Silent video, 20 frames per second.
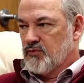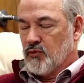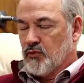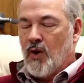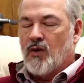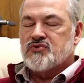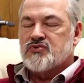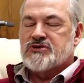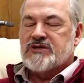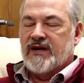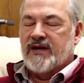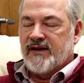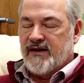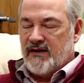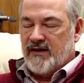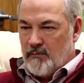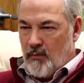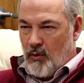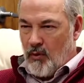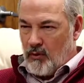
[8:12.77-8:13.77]

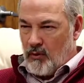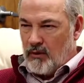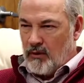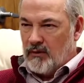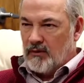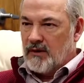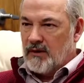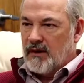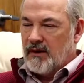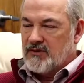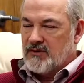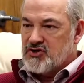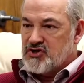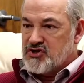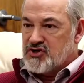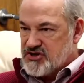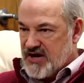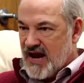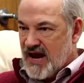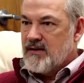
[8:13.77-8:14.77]
grossly immoral and
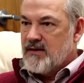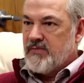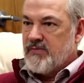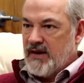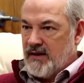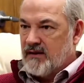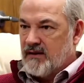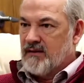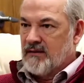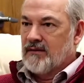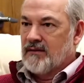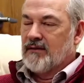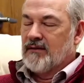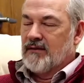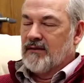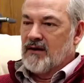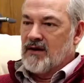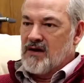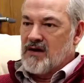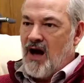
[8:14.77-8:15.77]
shaming
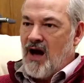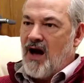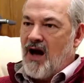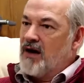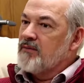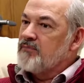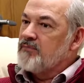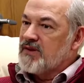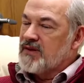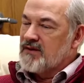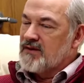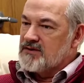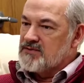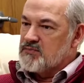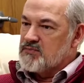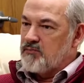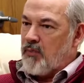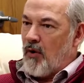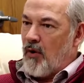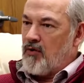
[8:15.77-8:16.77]
God,
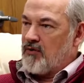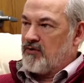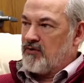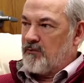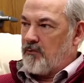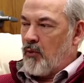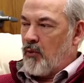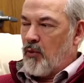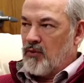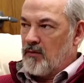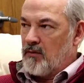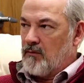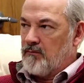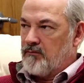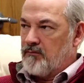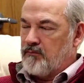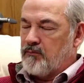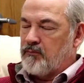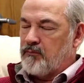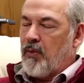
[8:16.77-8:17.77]
because part of the por-
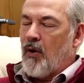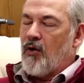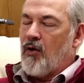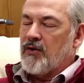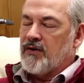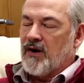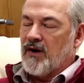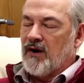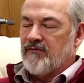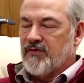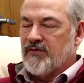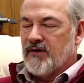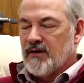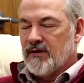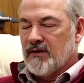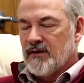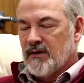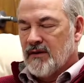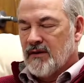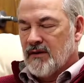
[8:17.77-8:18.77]
part of
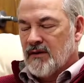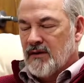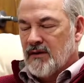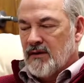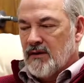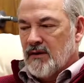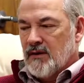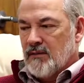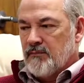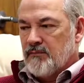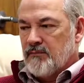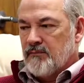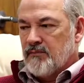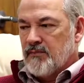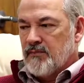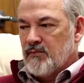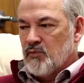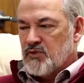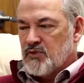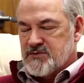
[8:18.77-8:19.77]
the
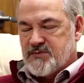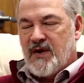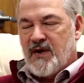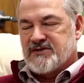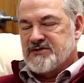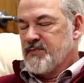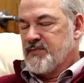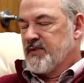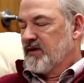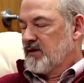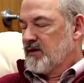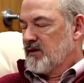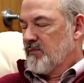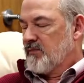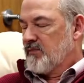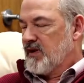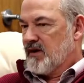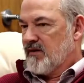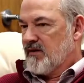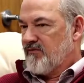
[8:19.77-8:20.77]
responsibility
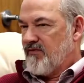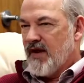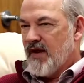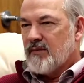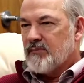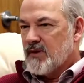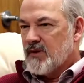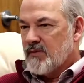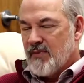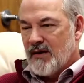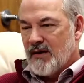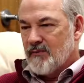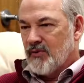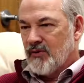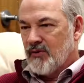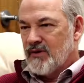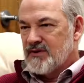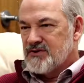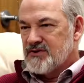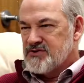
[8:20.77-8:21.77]
of being a family
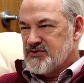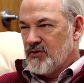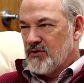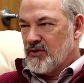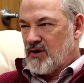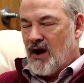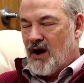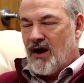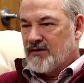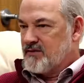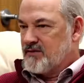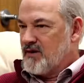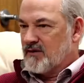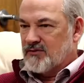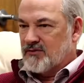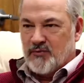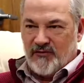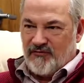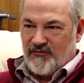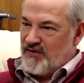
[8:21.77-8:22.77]
member is your
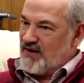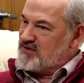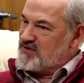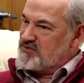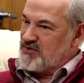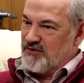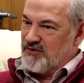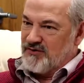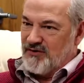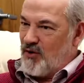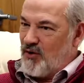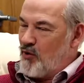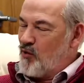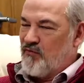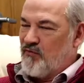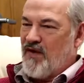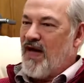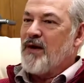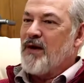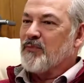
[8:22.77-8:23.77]
conduct reflects on the
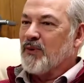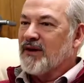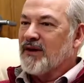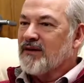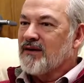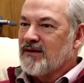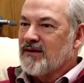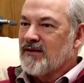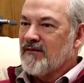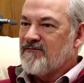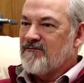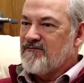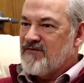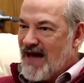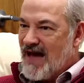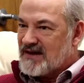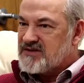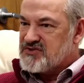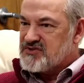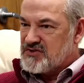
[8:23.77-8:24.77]
whole family. It
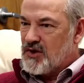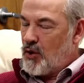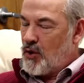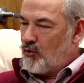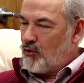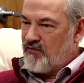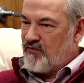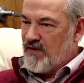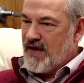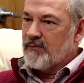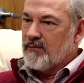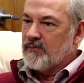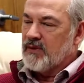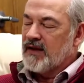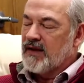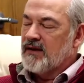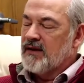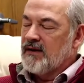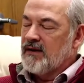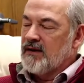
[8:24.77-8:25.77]
affects the whole
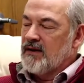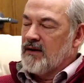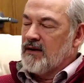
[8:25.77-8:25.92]
family.